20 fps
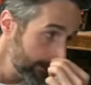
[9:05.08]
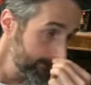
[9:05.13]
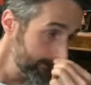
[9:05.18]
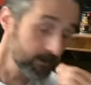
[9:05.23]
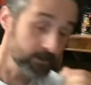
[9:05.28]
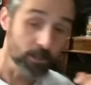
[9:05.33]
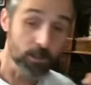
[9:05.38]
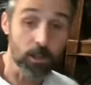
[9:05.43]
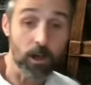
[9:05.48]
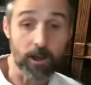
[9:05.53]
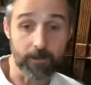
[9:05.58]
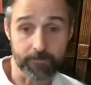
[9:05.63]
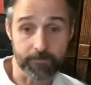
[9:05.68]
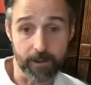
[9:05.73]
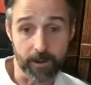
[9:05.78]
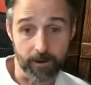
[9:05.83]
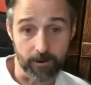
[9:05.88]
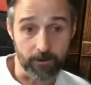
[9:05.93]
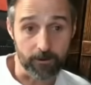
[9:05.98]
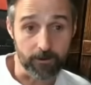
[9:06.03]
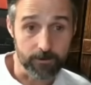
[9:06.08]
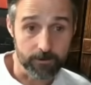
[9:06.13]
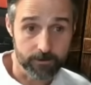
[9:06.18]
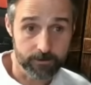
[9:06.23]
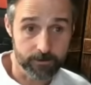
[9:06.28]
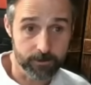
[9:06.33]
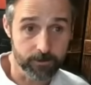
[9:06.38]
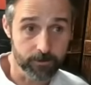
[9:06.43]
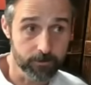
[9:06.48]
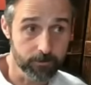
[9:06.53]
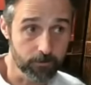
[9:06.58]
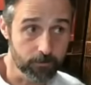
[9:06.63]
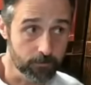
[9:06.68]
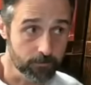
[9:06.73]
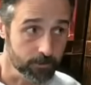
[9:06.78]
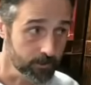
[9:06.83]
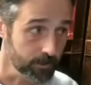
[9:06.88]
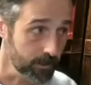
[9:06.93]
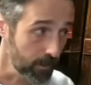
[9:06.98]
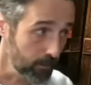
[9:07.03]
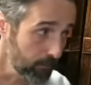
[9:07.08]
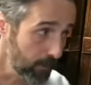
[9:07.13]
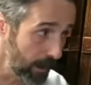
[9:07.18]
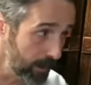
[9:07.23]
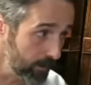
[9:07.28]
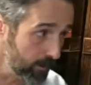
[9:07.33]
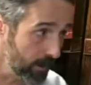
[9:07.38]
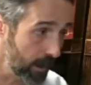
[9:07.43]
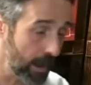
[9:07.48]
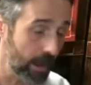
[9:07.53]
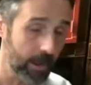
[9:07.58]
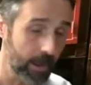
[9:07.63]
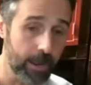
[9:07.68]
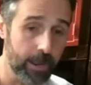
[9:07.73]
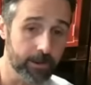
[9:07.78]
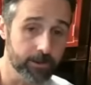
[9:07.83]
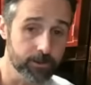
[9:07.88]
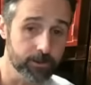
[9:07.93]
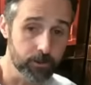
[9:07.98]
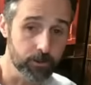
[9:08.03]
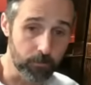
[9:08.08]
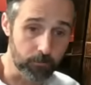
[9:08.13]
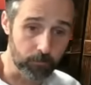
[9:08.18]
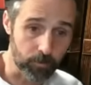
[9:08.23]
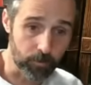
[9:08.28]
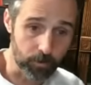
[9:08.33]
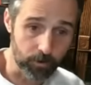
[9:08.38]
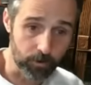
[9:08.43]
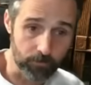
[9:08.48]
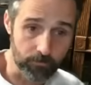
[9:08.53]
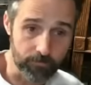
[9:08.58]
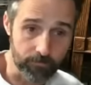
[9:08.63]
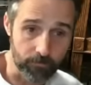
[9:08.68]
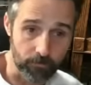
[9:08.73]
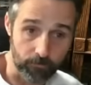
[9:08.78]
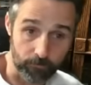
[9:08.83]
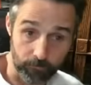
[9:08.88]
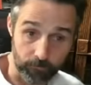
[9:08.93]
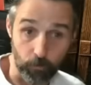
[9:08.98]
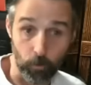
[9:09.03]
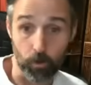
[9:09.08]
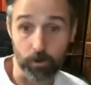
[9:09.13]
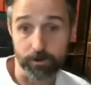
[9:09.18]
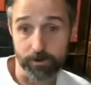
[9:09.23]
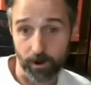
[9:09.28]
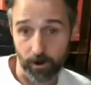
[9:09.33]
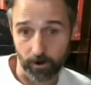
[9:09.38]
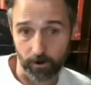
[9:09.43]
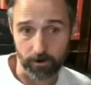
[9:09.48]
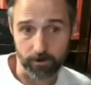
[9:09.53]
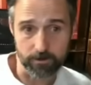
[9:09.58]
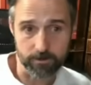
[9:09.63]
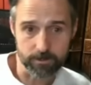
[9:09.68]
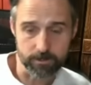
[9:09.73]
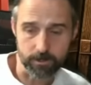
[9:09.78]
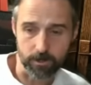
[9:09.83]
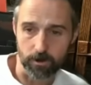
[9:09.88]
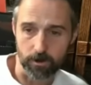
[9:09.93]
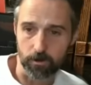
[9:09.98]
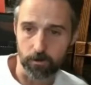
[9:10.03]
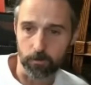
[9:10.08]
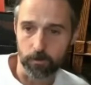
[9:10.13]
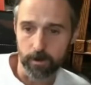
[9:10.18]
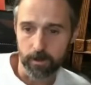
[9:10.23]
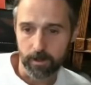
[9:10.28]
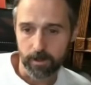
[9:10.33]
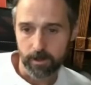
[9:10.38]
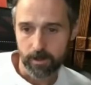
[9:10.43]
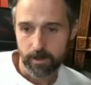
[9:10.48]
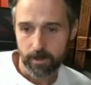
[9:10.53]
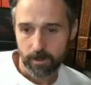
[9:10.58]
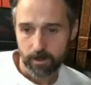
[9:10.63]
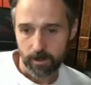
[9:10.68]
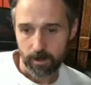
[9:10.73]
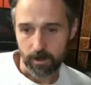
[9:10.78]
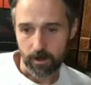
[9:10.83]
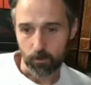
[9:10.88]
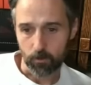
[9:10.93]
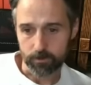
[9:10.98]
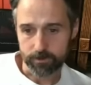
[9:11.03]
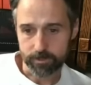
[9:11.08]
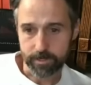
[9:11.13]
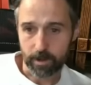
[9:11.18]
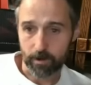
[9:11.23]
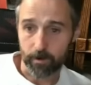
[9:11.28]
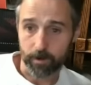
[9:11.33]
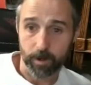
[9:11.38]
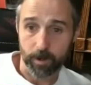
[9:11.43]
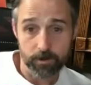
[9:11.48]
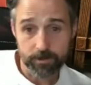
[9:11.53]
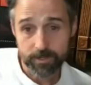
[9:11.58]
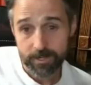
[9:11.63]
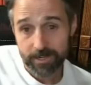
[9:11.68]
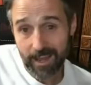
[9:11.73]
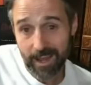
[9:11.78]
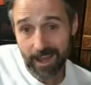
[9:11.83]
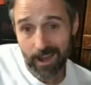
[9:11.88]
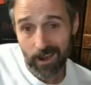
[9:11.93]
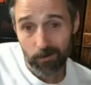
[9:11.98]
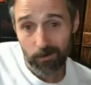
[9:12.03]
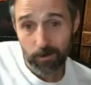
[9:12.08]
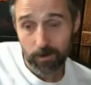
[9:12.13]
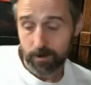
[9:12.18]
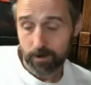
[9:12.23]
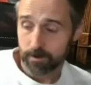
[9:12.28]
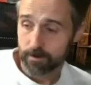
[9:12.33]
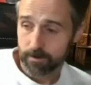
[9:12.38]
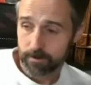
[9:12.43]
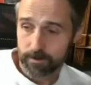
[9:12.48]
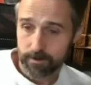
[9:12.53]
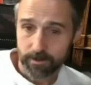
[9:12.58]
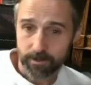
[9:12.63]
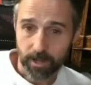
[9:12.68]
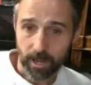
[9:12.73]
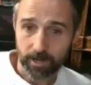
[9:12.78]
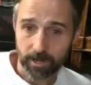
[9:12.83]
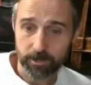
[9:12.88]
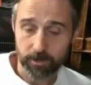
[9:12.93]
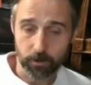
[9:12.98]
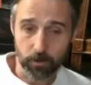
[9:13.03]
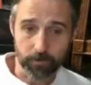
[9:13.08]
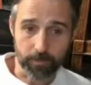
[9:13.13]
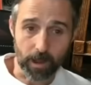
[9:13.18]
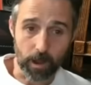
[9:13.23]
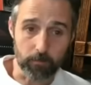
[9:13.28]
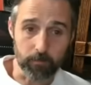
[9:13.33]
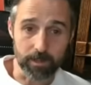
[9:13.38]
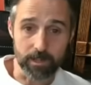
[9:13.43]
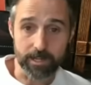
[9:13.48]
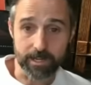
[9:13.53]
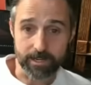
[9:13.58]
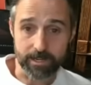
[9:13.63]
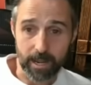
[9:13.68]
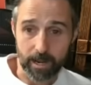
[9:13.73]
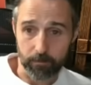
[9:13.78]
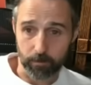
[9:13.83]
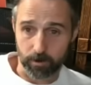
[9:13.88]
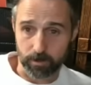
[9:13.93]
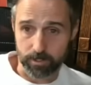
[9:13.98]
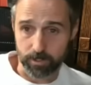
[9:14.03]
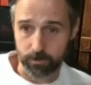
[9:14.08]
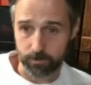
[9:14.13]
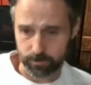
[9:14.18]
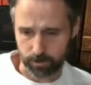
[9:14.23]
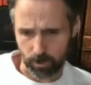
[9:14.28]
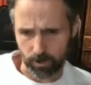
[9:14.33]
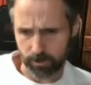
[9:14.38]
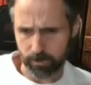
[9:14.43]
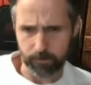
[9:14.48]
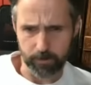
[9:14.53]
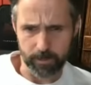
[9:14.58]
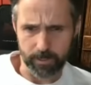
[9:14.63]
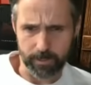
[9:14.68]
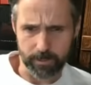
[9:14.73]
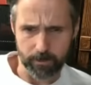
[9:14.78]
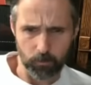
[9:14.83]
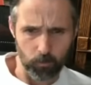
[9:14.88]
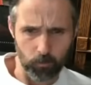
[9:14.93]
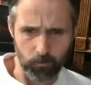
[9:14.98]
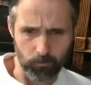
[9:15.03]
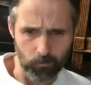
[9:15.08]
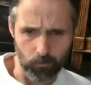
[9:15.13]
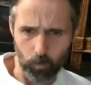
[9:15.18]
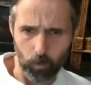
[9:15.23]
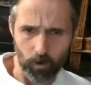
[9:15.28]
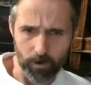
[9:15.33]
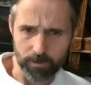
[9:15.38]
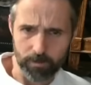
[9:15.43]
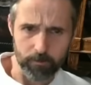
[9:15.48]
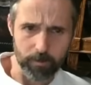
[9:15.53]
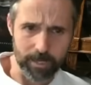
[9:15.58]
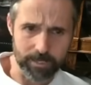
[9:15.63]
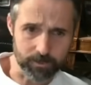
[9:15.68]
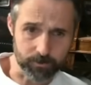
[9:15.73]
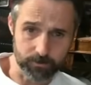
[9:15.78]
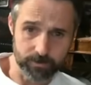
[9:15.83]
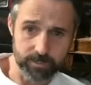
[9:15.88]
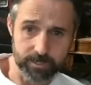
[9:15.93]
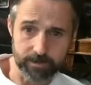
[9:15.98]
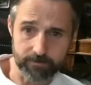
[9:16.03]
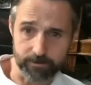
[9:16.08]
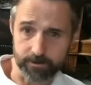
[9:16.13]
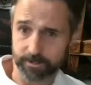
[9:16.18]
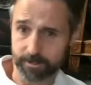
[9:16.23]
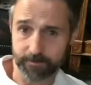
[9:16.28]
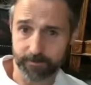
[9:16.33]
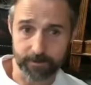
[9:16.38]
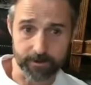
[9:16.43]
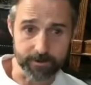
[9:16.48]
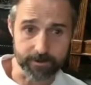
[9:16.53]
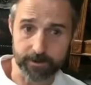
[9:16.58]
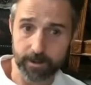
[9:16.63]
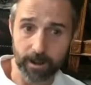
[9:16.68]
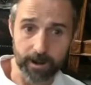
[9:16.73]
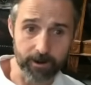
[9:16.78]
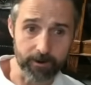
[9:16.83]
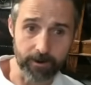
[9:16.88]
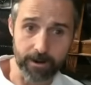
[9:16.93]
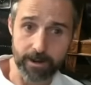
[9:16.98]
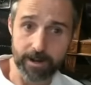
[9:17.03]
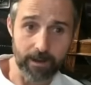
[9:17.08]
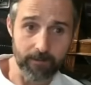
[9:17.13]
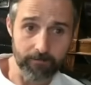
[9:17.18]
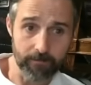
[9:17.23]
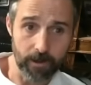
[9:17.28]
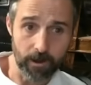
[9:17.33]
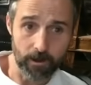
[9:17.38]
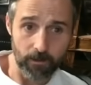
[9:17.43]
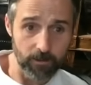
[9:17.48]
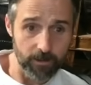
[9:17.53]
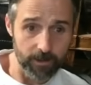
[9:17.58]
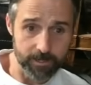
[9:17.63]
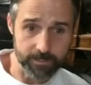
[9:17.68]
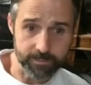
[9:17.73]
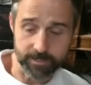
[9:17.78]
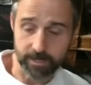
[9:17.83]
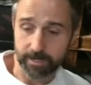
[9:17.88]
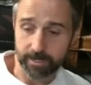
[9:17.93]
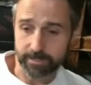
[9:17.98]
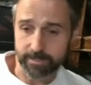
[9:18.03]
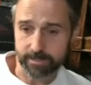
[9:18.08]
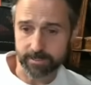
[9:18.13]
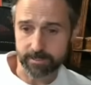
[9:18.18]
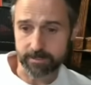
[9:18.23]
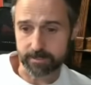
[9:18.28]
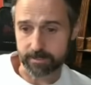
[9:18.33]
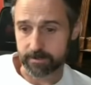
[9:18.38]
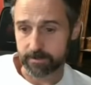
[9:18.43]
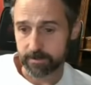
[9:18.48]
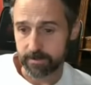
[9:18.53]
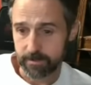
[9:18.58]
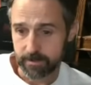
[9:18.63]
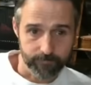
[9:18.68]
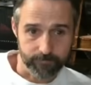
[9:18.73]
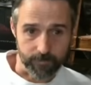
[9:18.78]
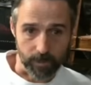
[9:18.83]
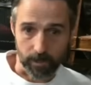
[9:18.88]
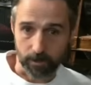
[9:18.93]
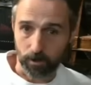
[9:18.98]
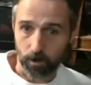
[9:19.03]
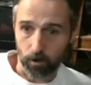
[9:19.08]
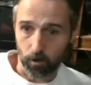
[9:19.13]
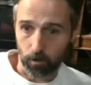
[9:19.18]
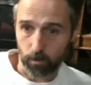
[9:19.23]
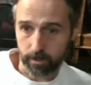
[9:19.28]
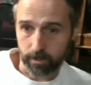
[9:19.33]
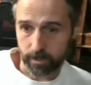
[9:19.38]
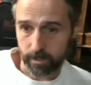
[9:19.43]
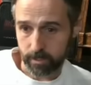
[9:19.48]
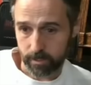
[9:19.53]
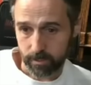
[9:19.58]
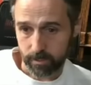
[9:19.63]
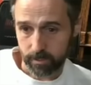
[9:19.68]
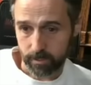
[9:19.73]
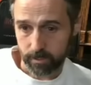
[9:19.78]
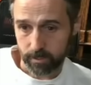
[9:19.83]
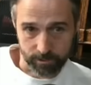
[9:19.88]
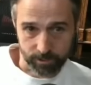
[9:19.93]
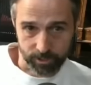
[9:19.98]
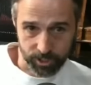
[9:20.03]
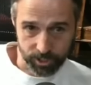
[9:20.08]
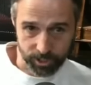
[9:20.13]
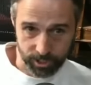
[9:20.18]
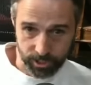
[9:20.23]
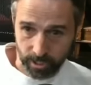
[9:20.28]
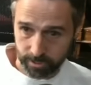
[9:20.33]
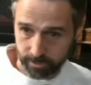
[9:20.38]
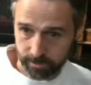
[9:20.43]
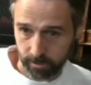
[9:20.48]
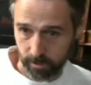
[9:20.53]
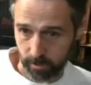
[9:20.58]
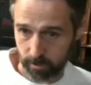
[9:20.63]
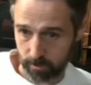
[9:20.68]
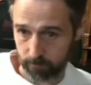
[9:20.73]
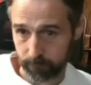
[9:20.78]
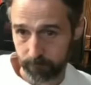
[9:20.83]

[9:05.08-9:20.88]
There's a lot there to get better at and to improve for Dart. So we'll see how it goes. And now you got to do it without Malik Neighbors, who's arguably one of the best receivers in the entire NFL in his second season. Yeah. And holy shit, Tom.